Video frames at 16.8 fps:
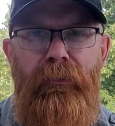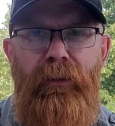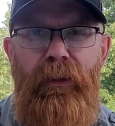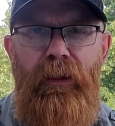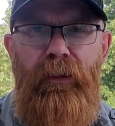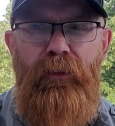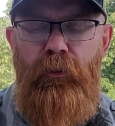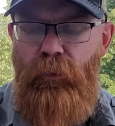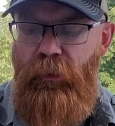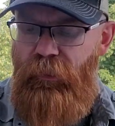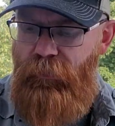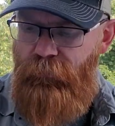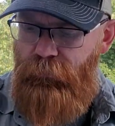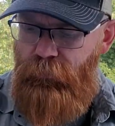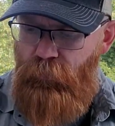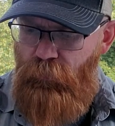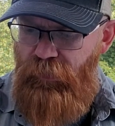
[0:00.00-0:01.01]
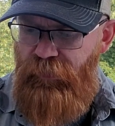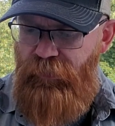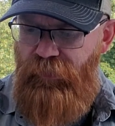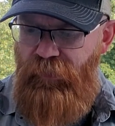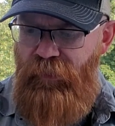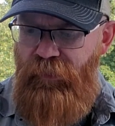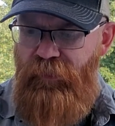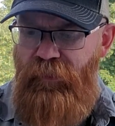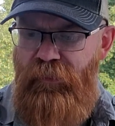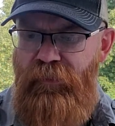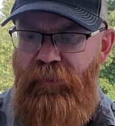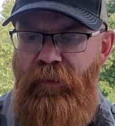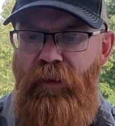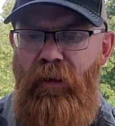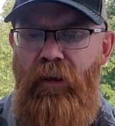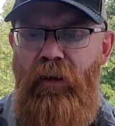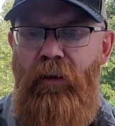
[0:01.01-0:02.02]
Today's drink of choice is this
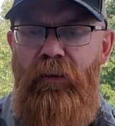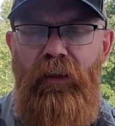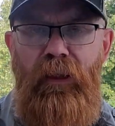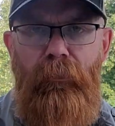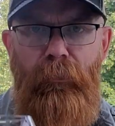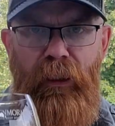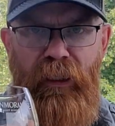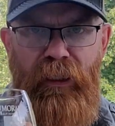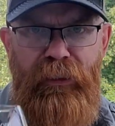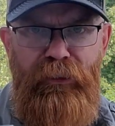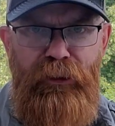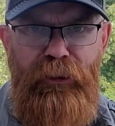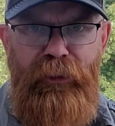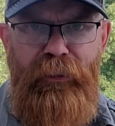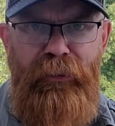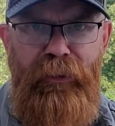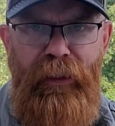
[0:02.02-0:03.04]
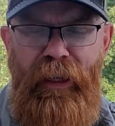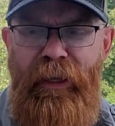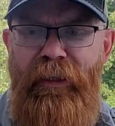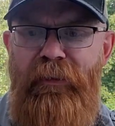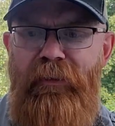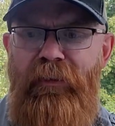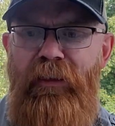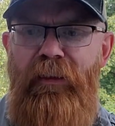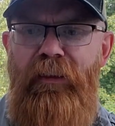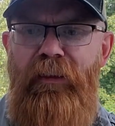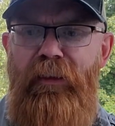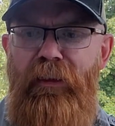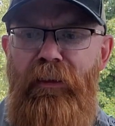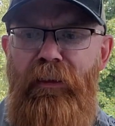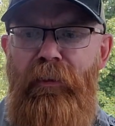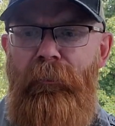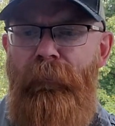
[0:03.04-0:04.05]
Glenmorangie 18
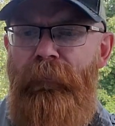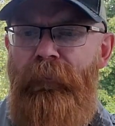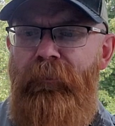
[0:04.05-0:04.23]
year.